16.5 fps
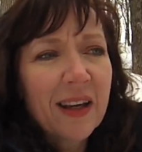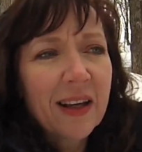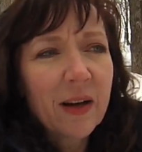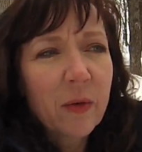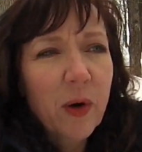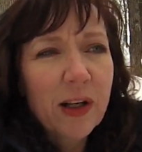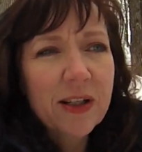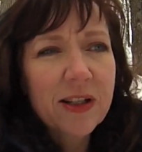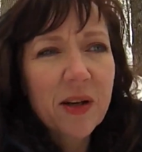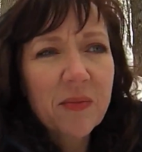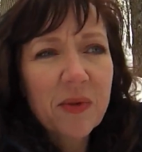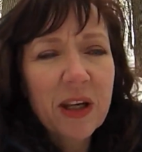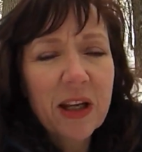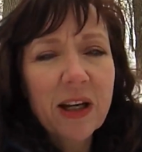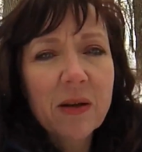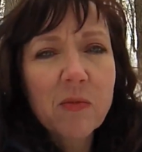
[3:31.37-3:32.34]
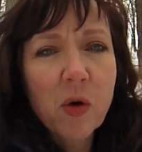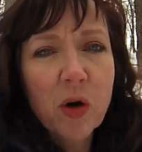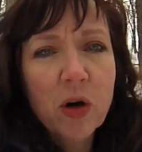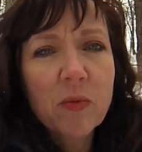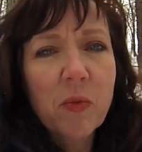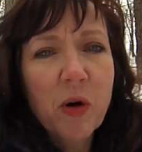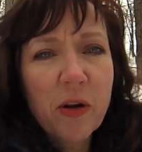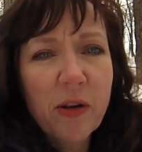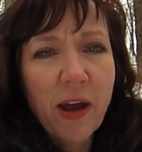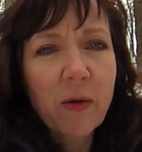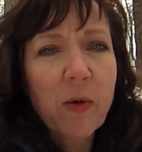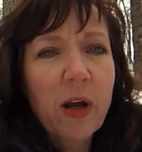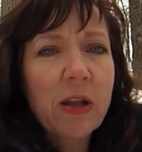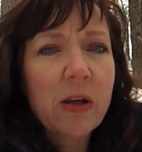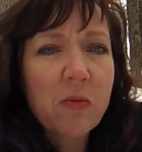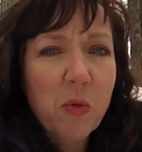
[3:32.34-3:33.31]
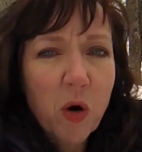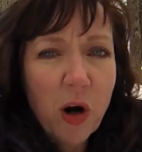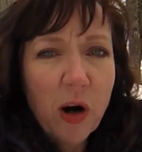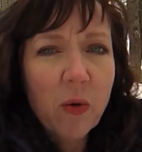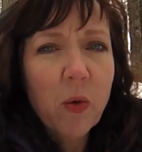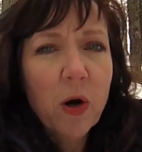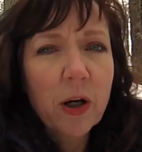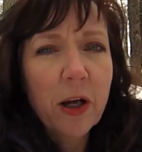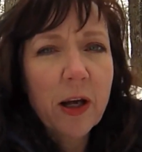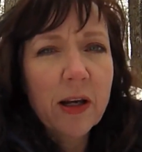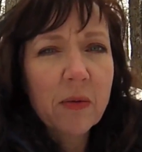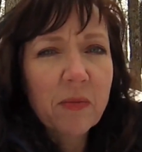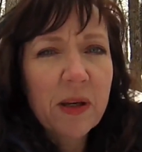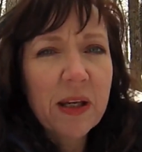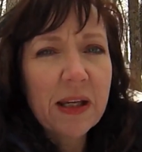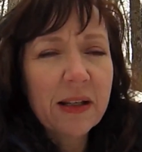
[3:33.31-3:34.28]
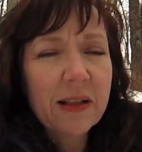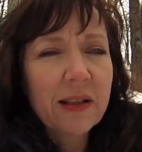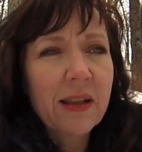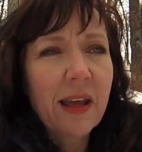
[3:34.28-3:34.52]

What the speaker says: and it winds up getting more and more that way the more I work on a piece.